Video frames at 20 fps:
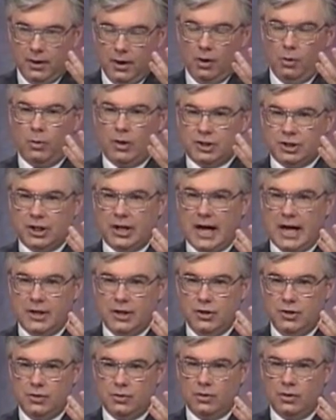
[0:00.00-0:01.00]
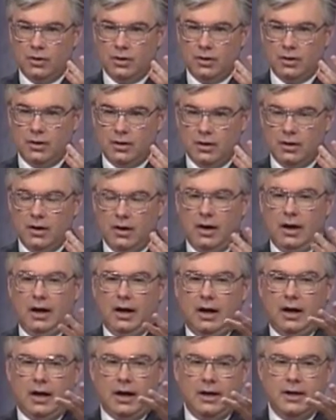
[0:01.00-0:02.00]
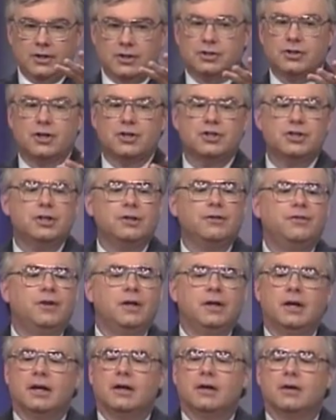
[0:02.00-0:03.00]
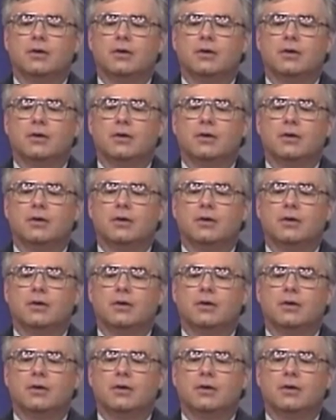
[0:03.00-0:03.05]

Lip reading: What should I do? I need to start sifting it.